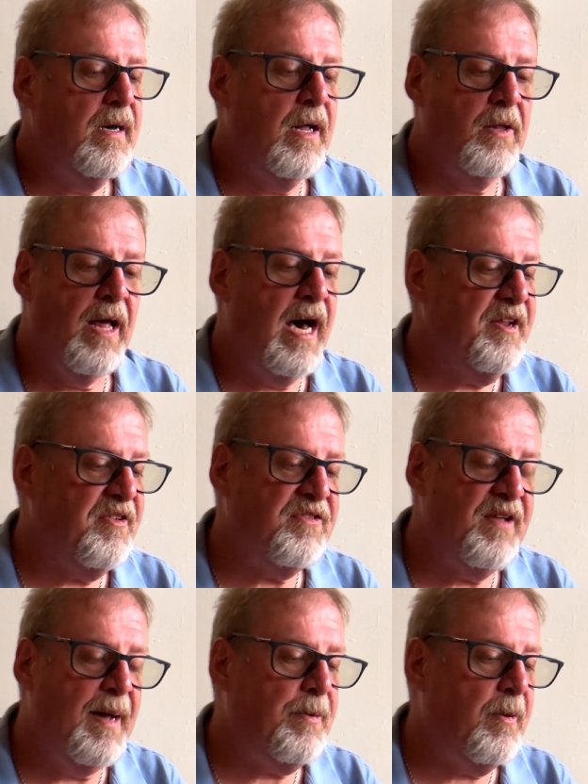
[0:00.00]
a lot of
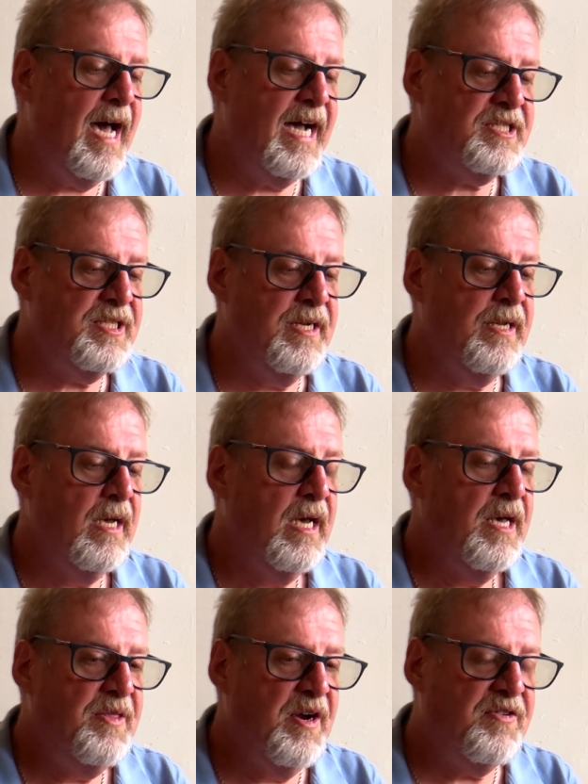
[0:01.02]
sniper action.
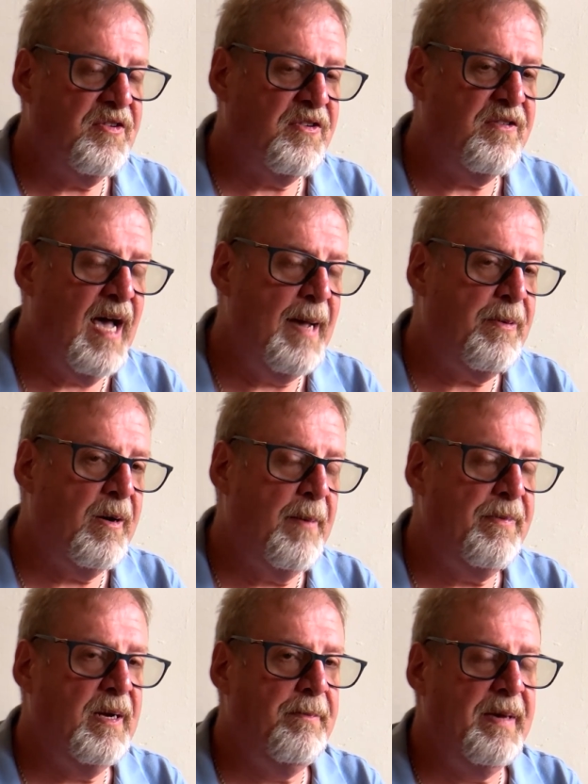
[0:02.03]
There's a sniper
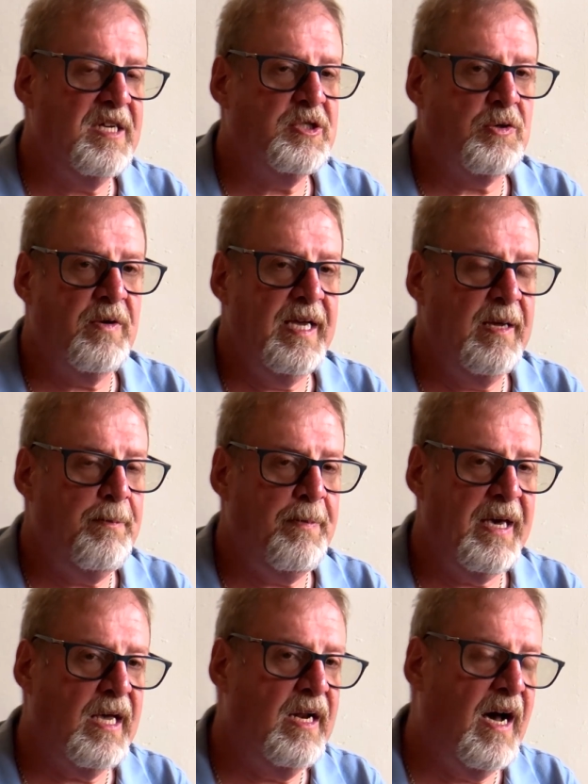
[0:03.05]
up in a big tree
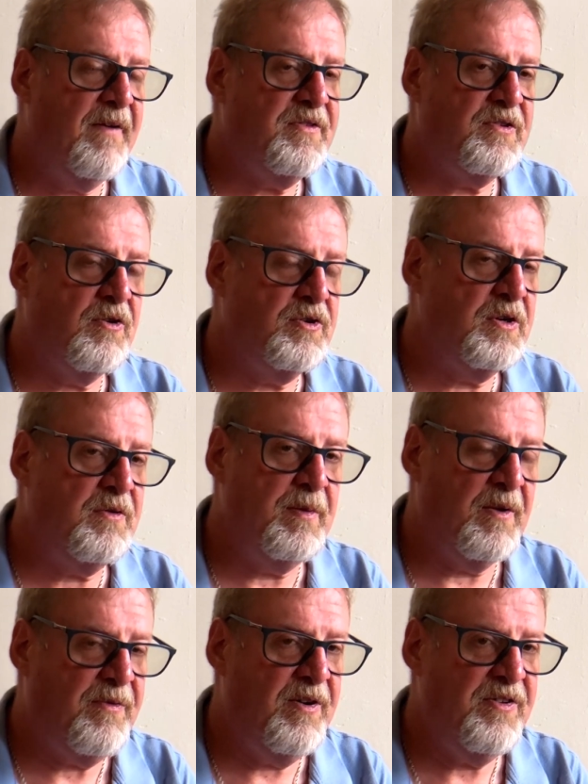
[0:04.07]
picking off soldiers from
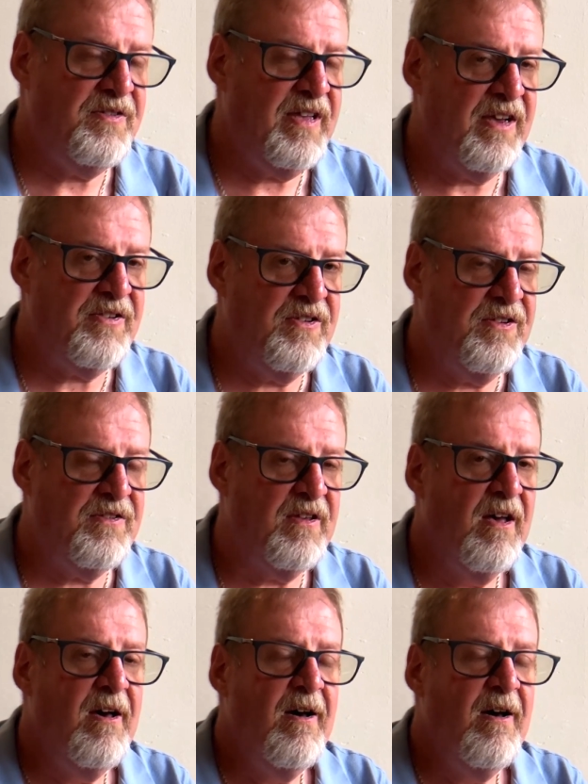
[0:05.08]
the 1st Texas.